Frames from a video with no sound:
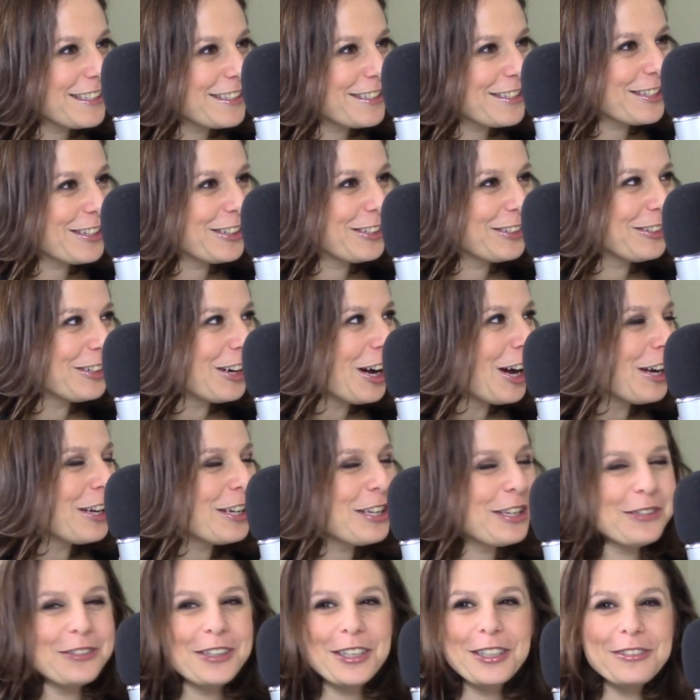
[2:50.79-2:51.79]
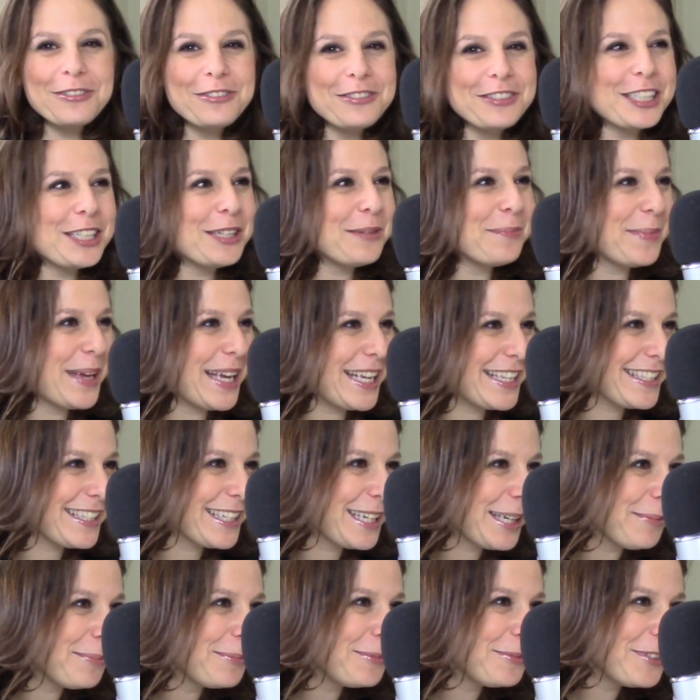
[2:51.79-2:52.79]
So you are free to mess
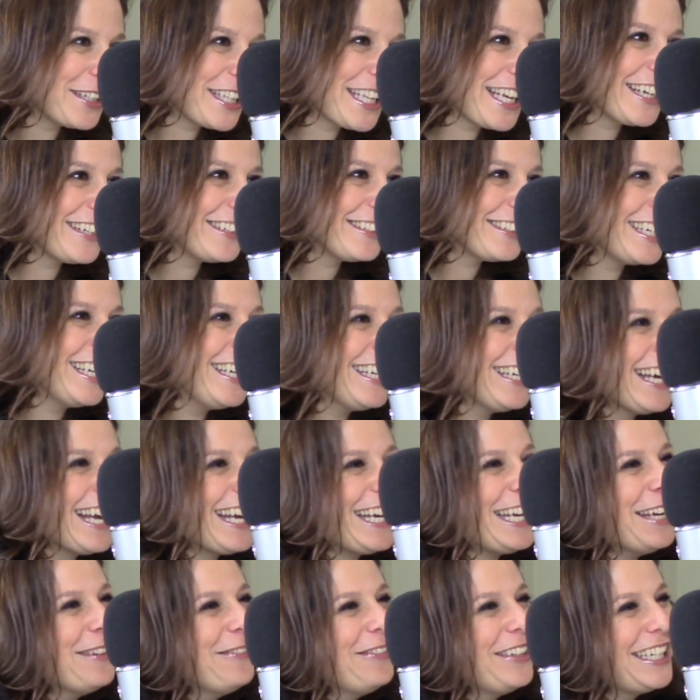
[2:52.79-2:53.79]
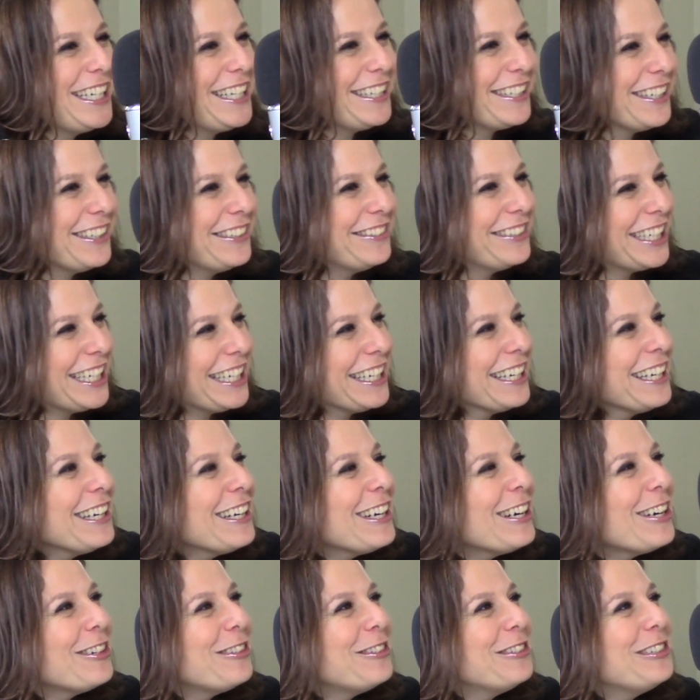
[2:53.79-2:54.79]
up without anybody knowing
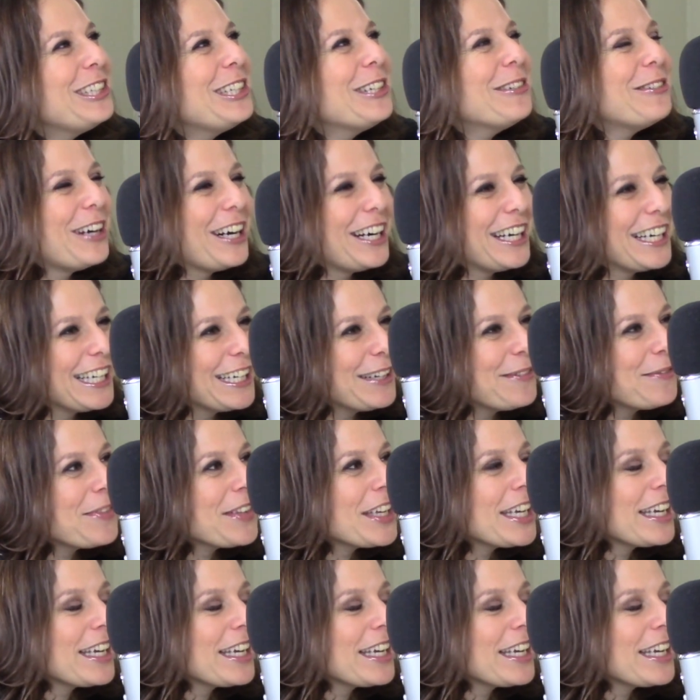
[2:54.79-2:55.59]
who you are.